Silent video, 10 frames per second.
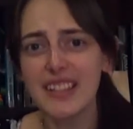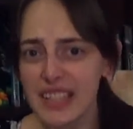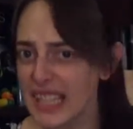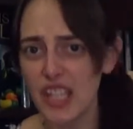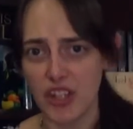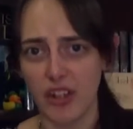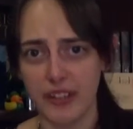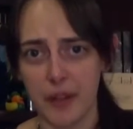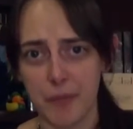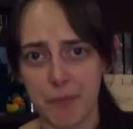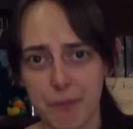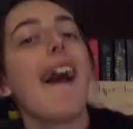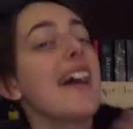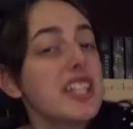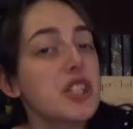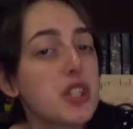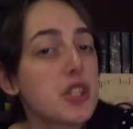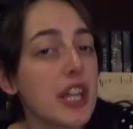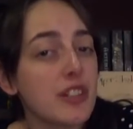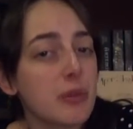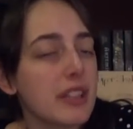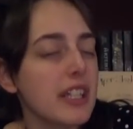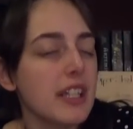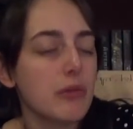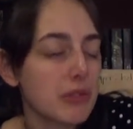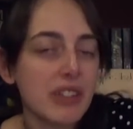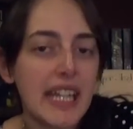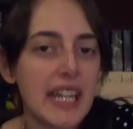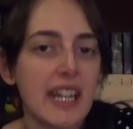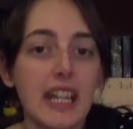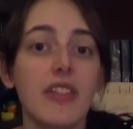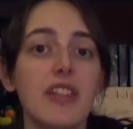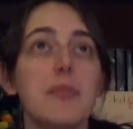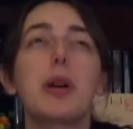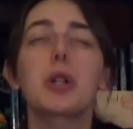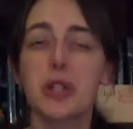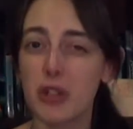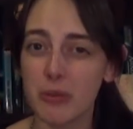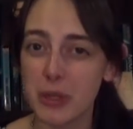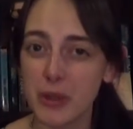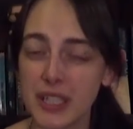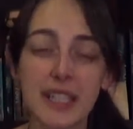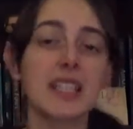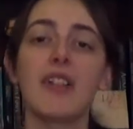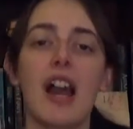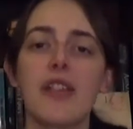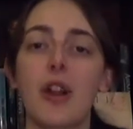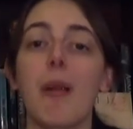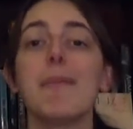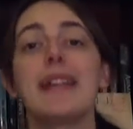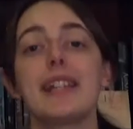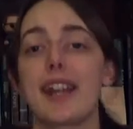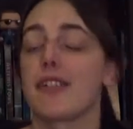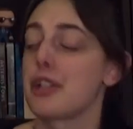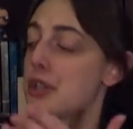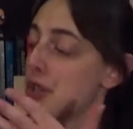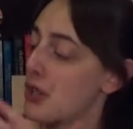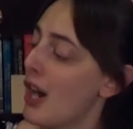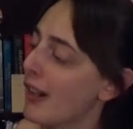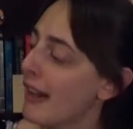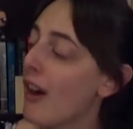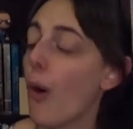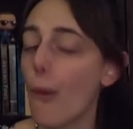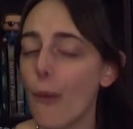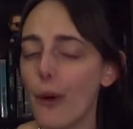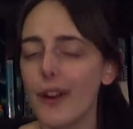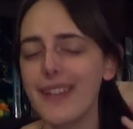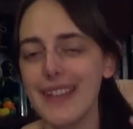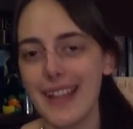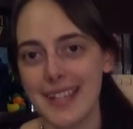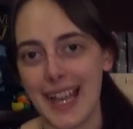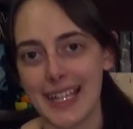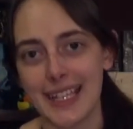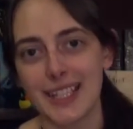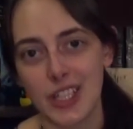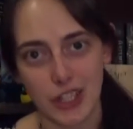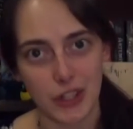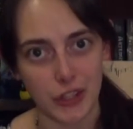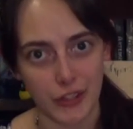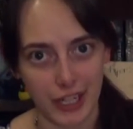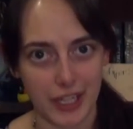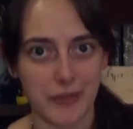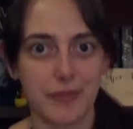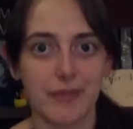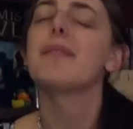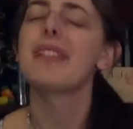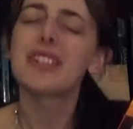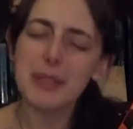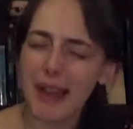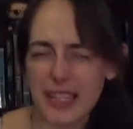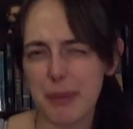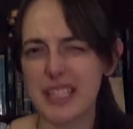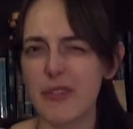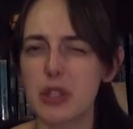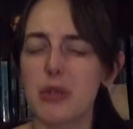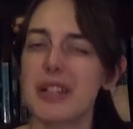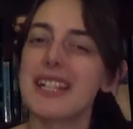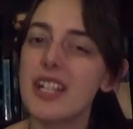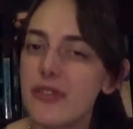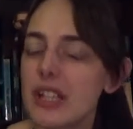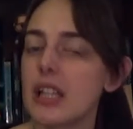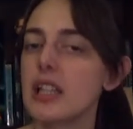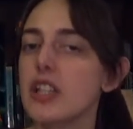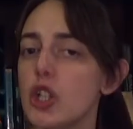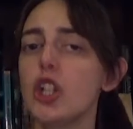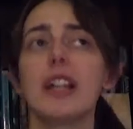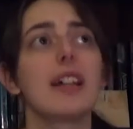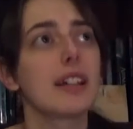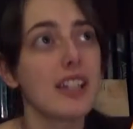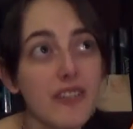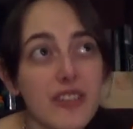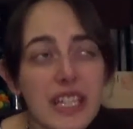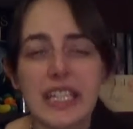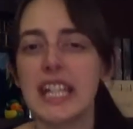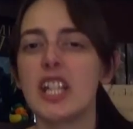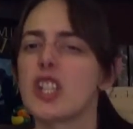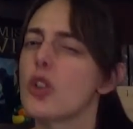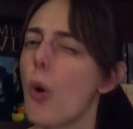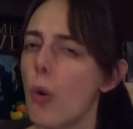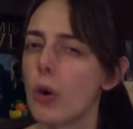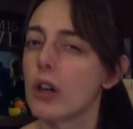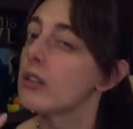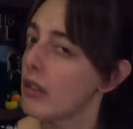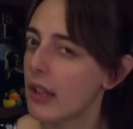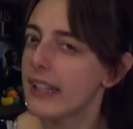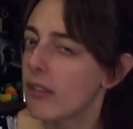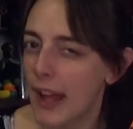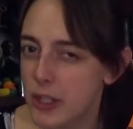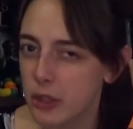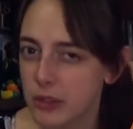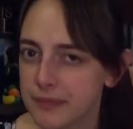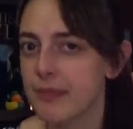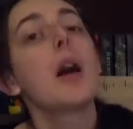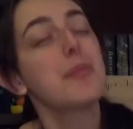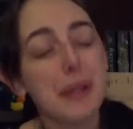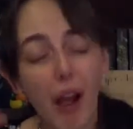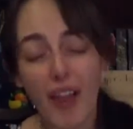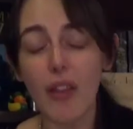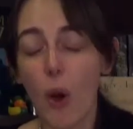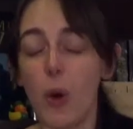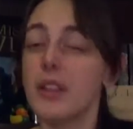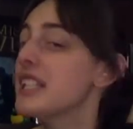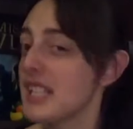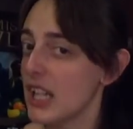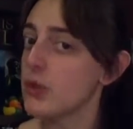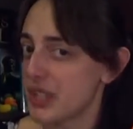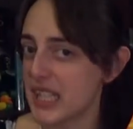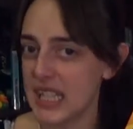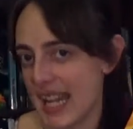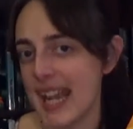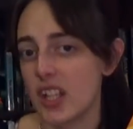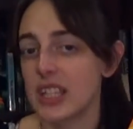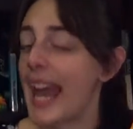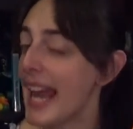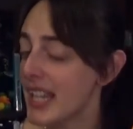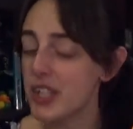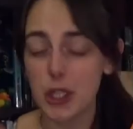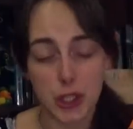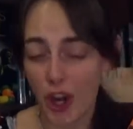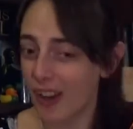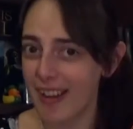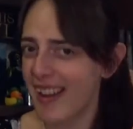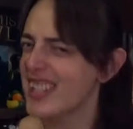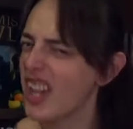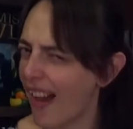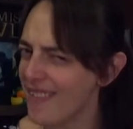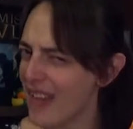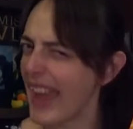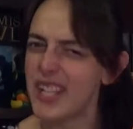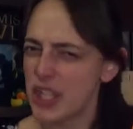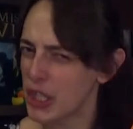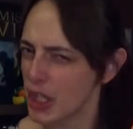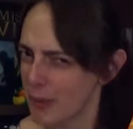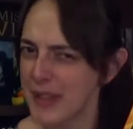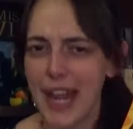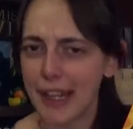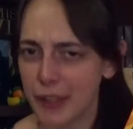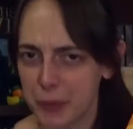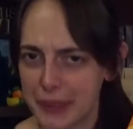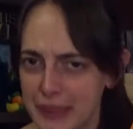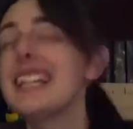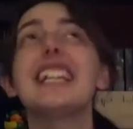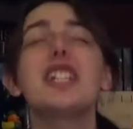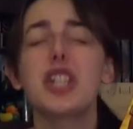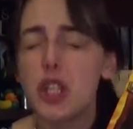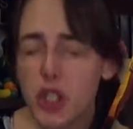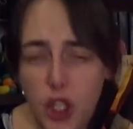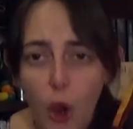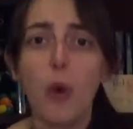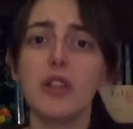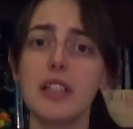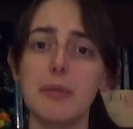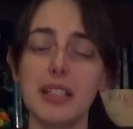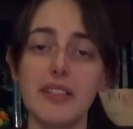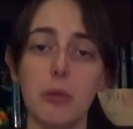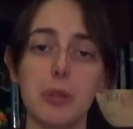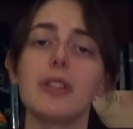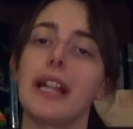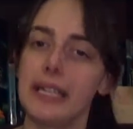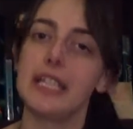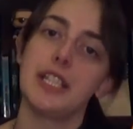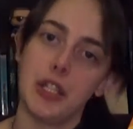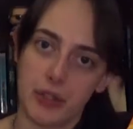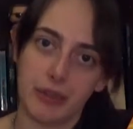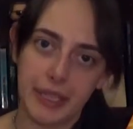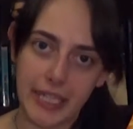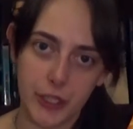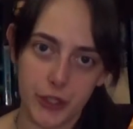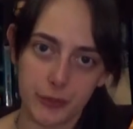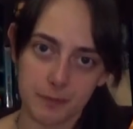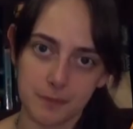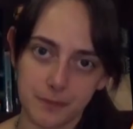leaned on. And it's generally related in the personal musings of either our main character, Dara, or the antagonist, Gunnerick. Now, some aspects of the story did feel a little convenient or illogical, but on the whole, it's an interesting tale, and Dara, tough and determined heroine, is totally believable and easy to relate to.